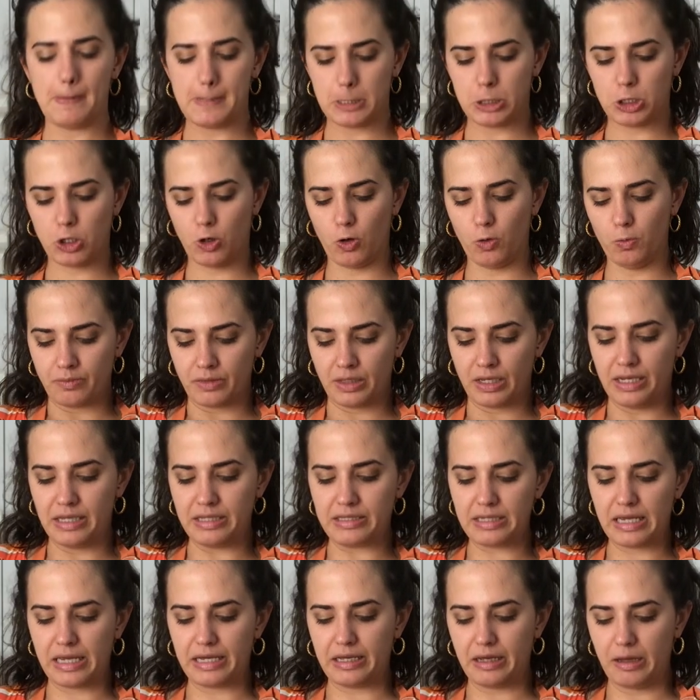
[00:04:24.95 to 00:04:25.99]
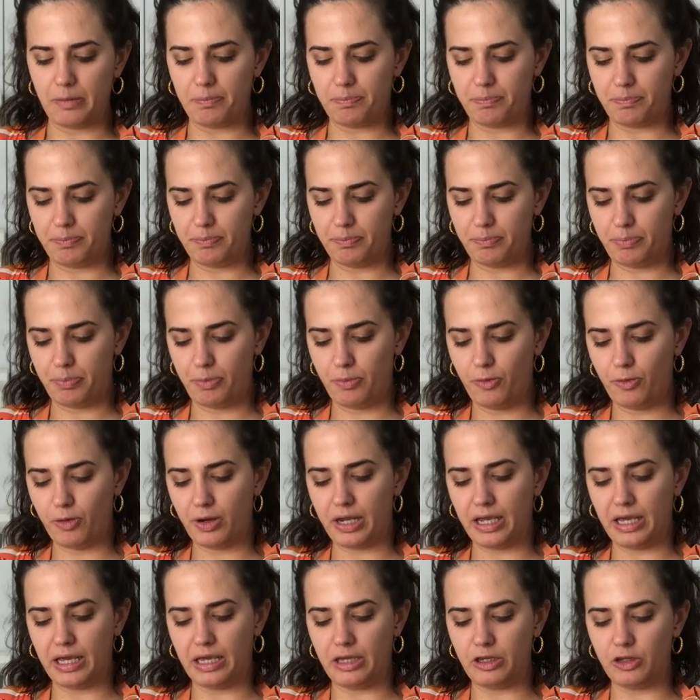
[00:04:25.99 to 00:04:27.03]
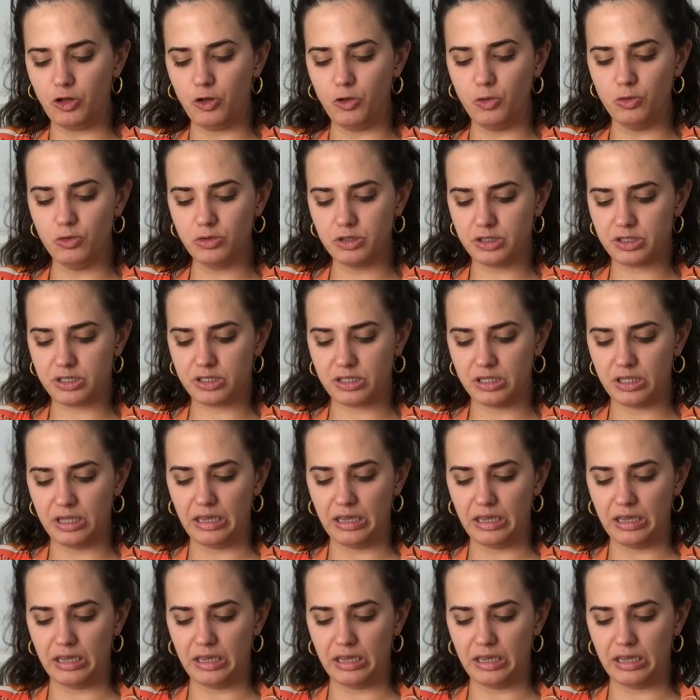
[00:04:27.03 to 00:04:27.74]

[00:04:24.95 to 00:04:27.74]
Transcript: So it's like a pre-used